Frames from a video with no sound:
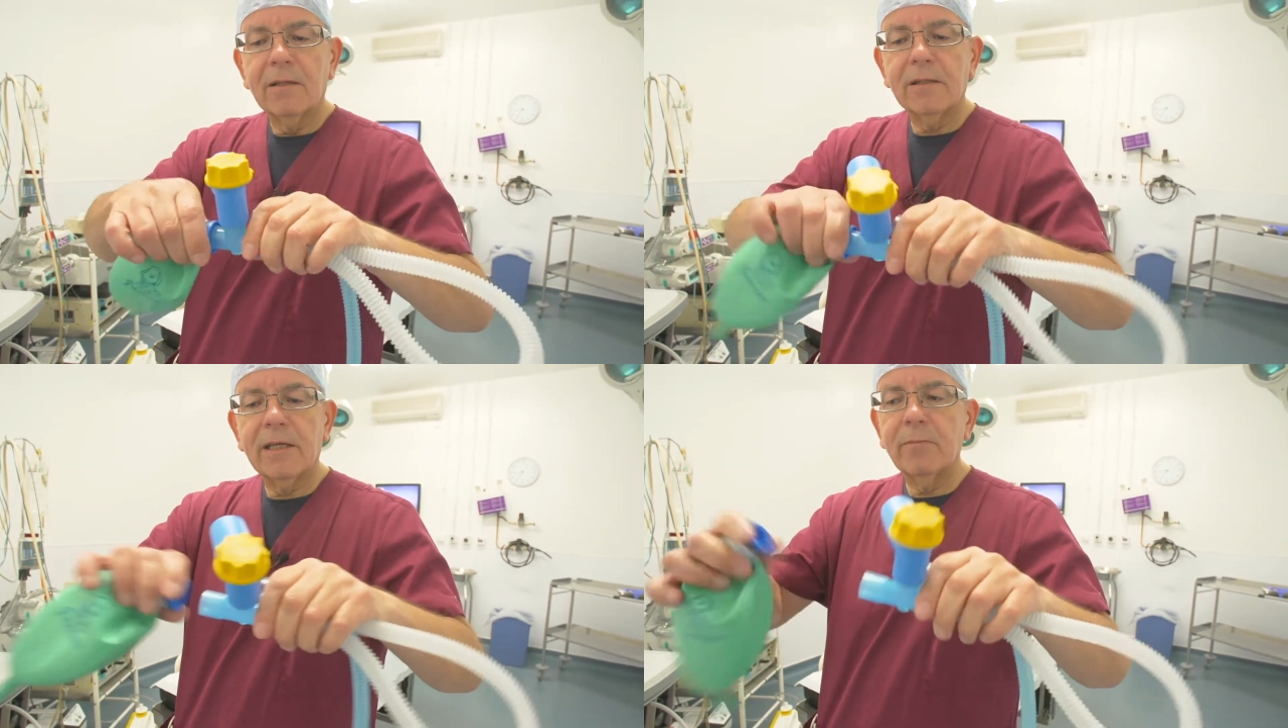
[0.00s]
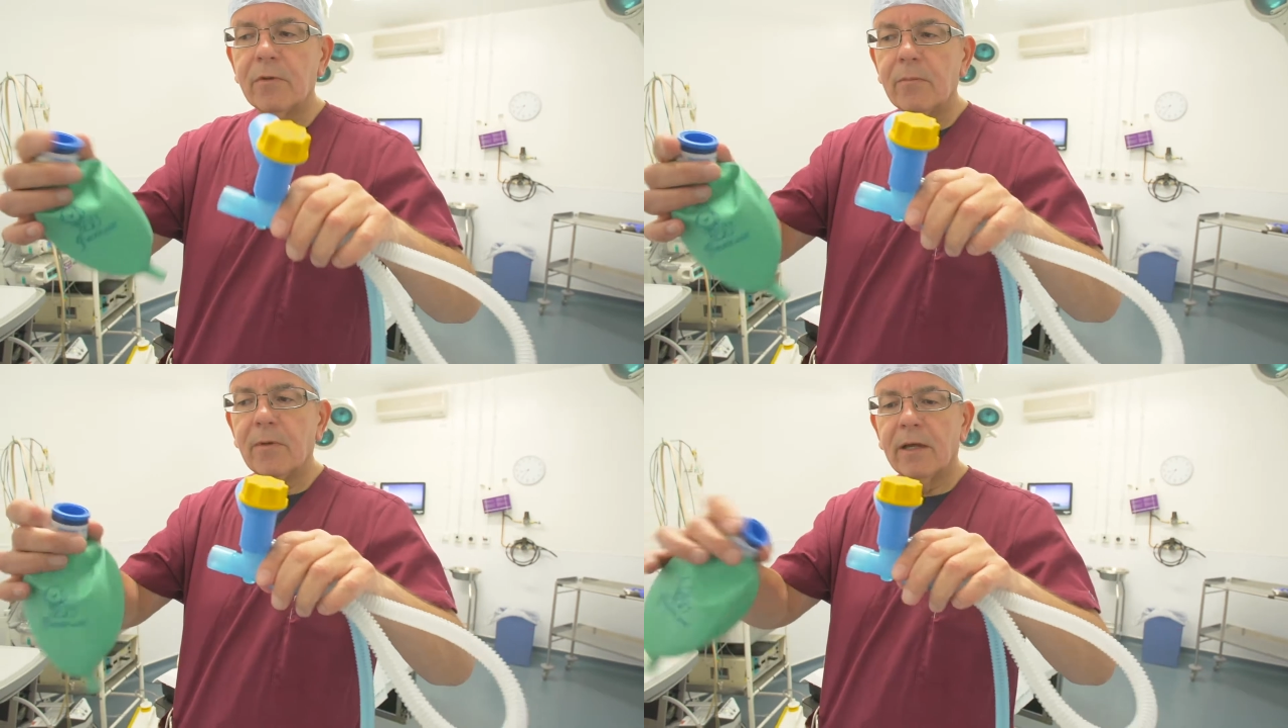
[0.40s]
Same
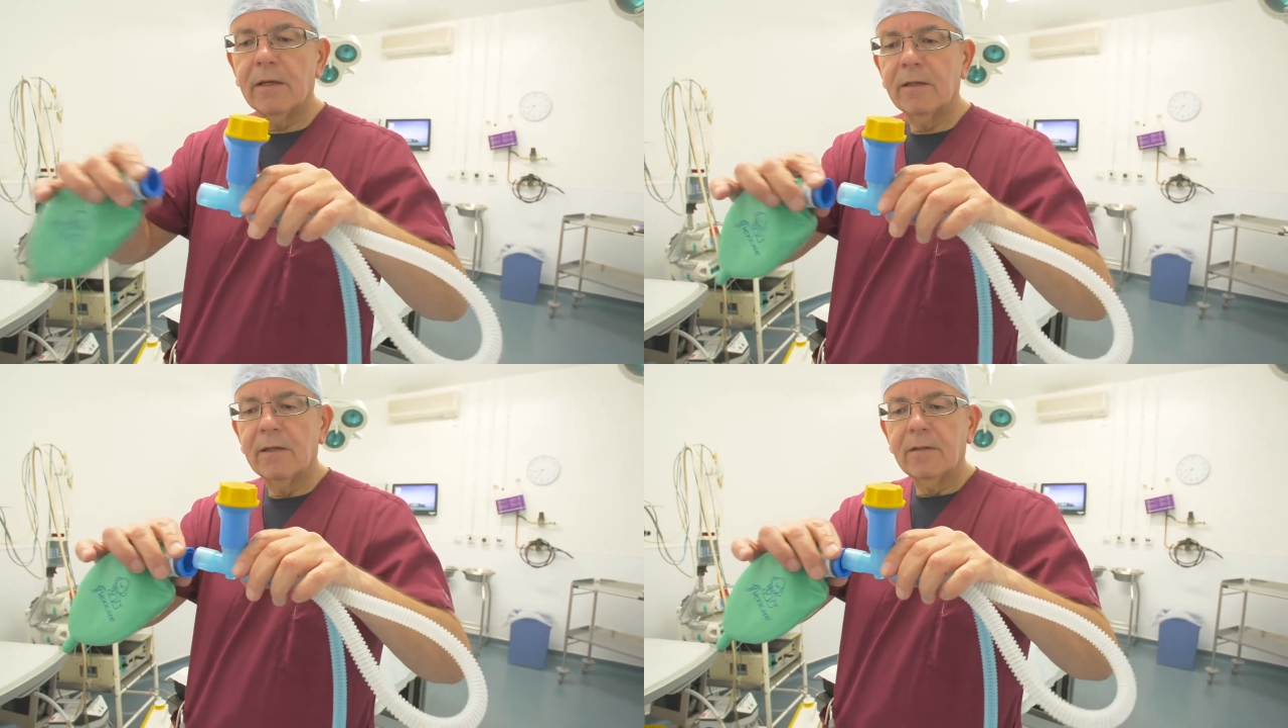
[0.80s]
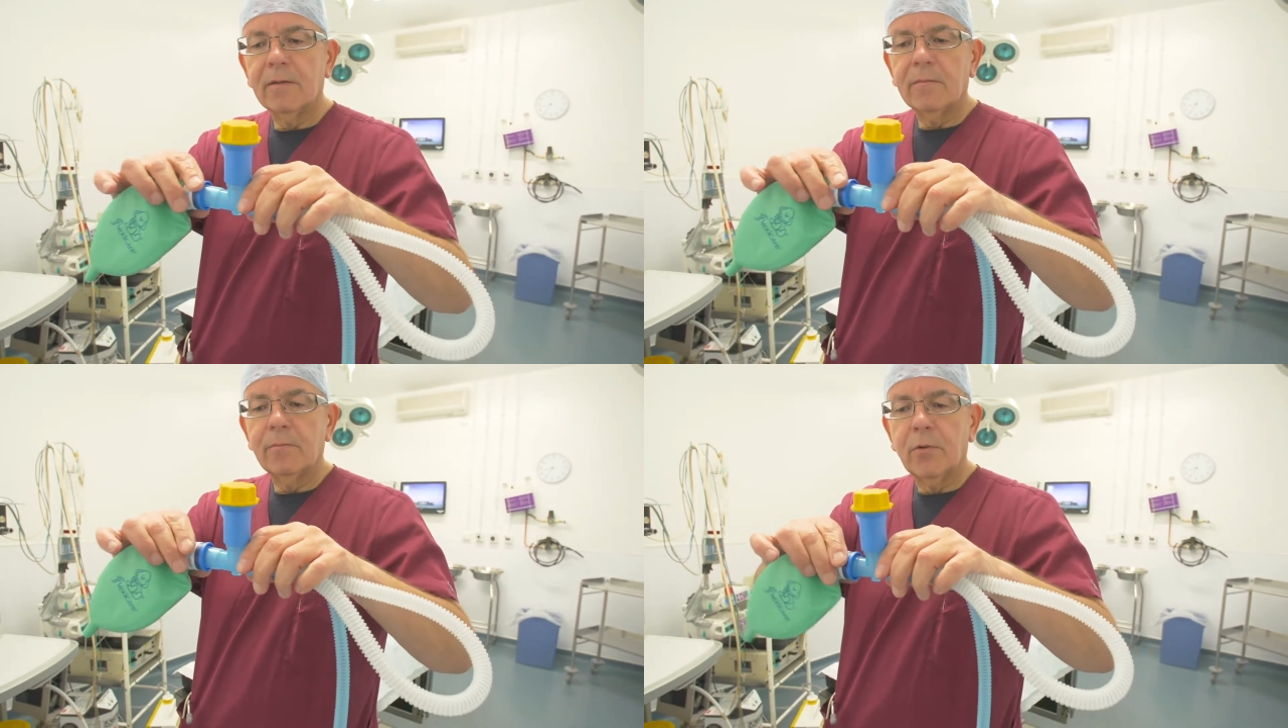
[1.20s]
with the bag,
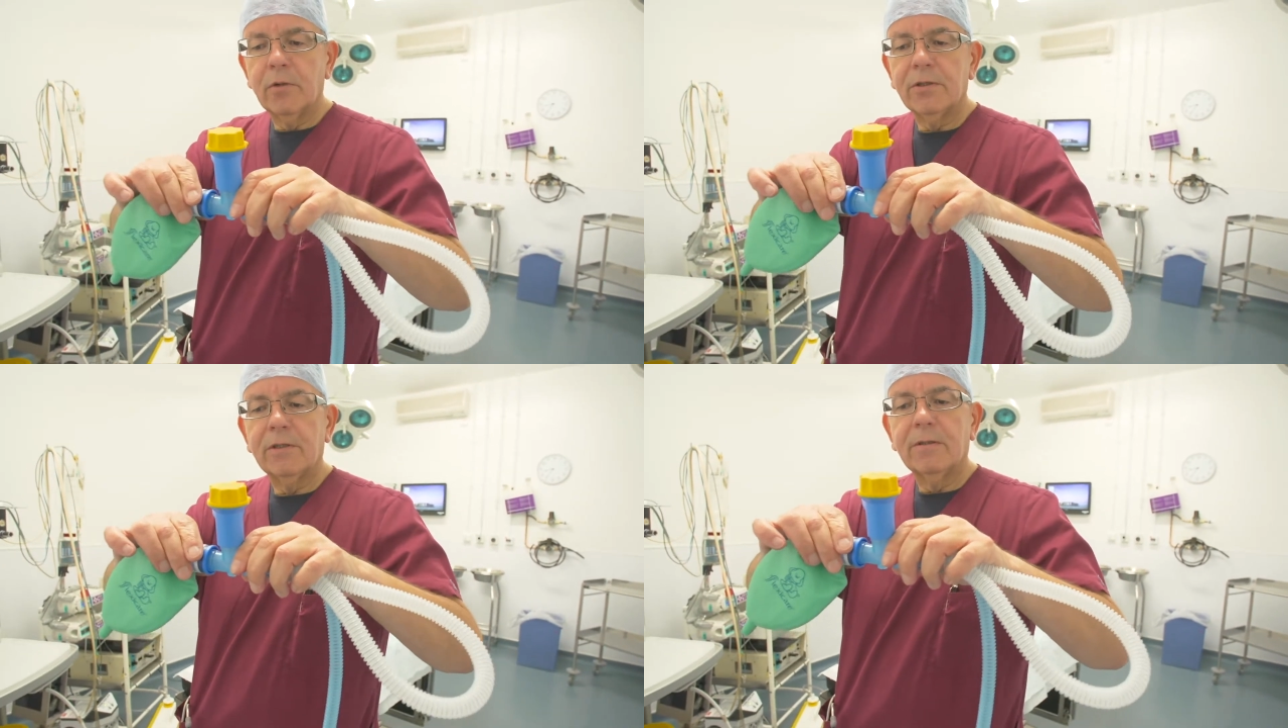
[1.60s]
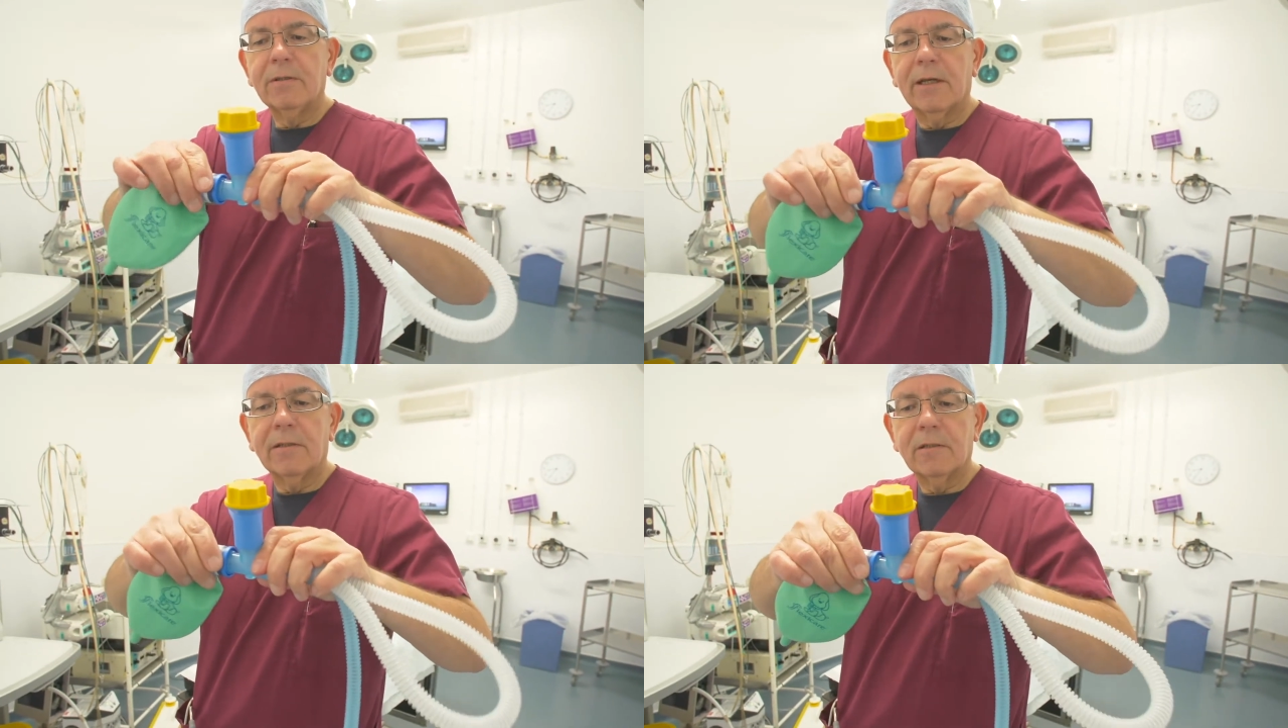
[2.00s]
push
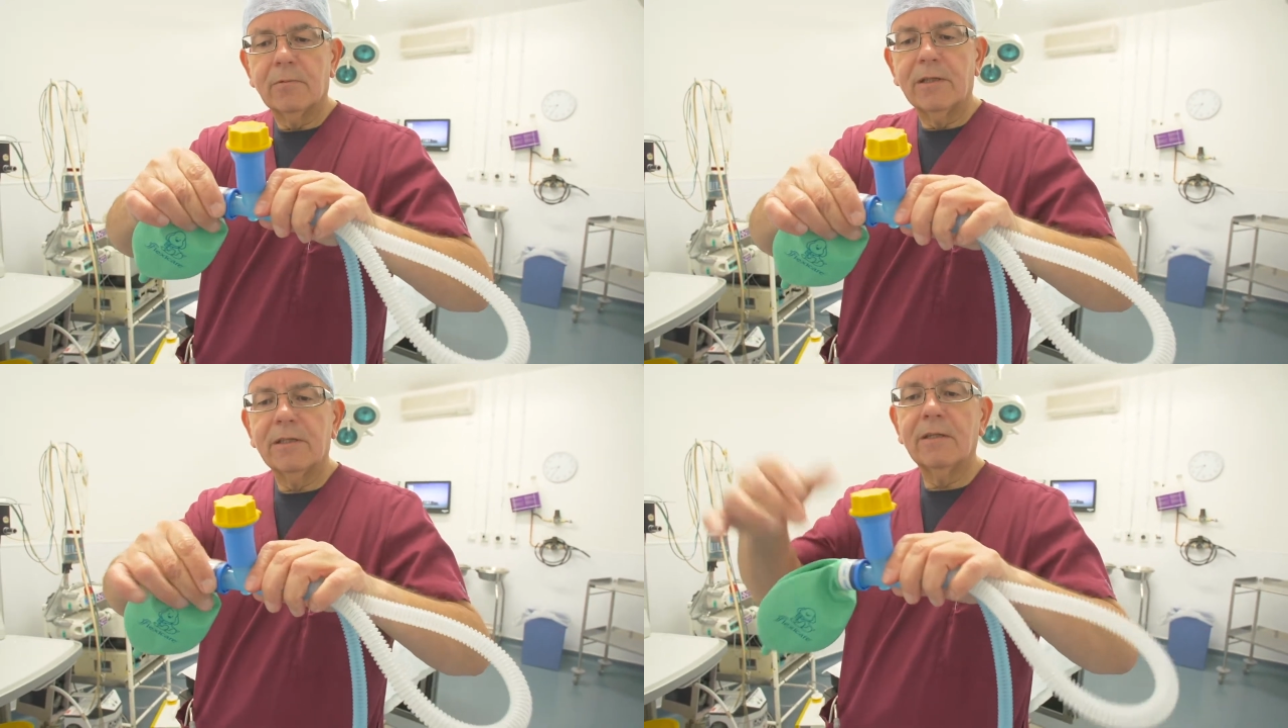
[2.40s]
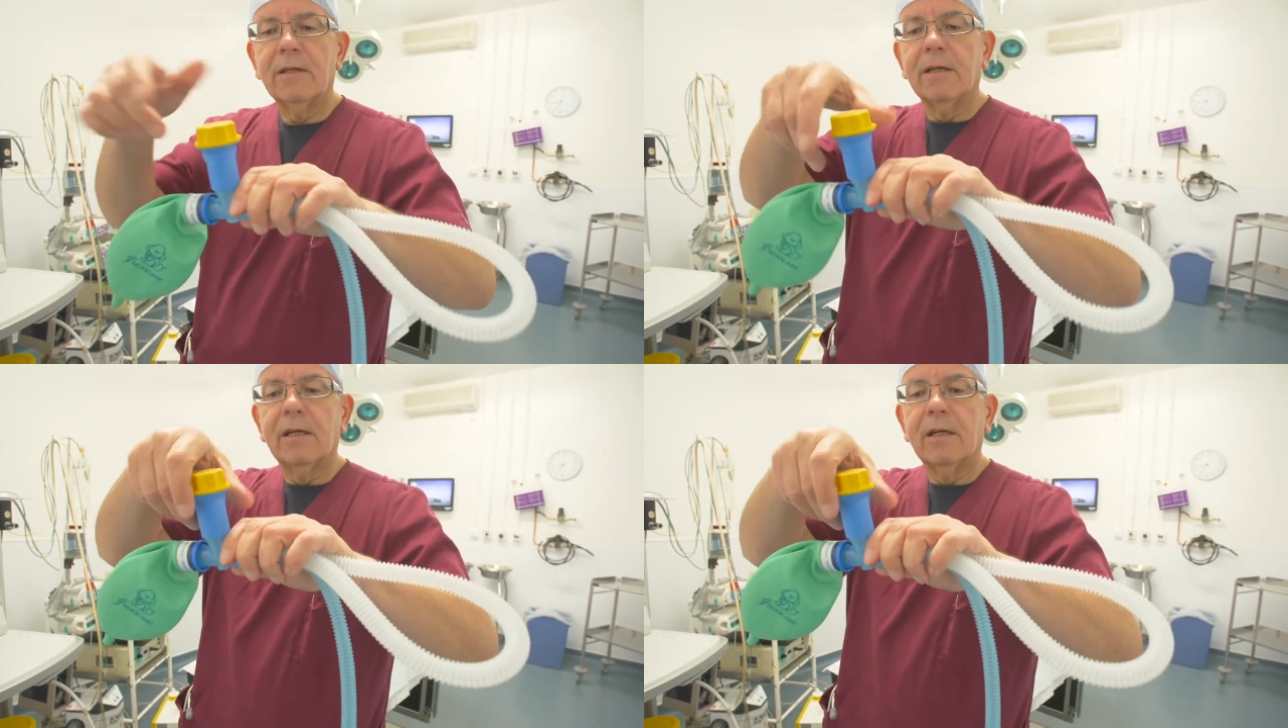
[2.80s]
and twist,